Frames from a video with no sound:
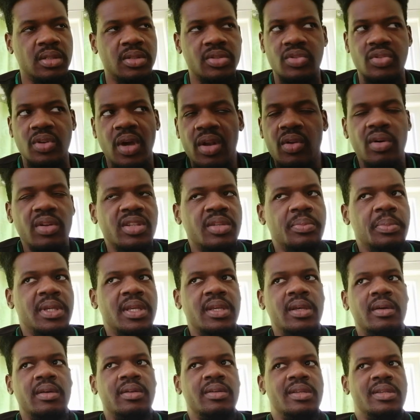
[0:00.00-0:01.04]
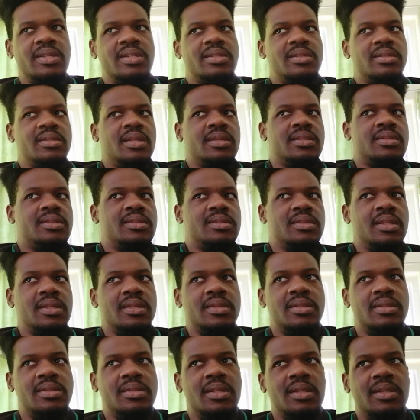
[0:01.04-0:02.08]
So I don't want to be hearing this this
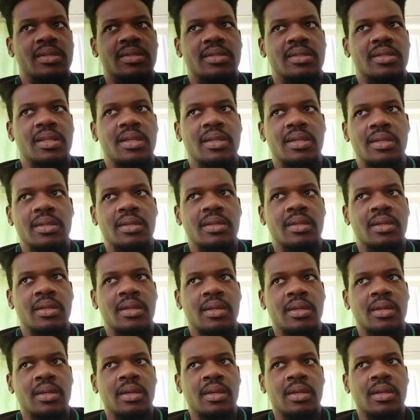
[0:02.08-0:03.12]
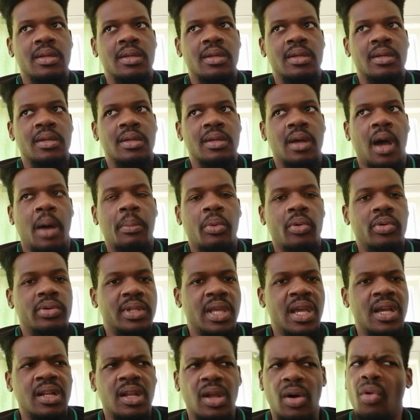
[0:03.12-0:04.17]
this this thing
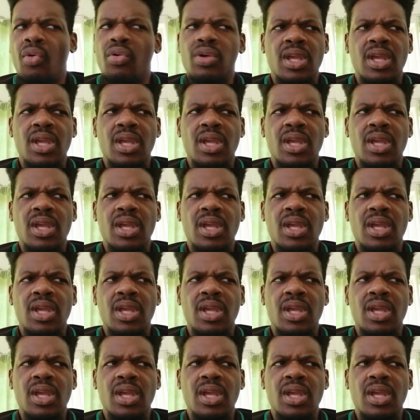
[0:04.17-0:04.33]
about England.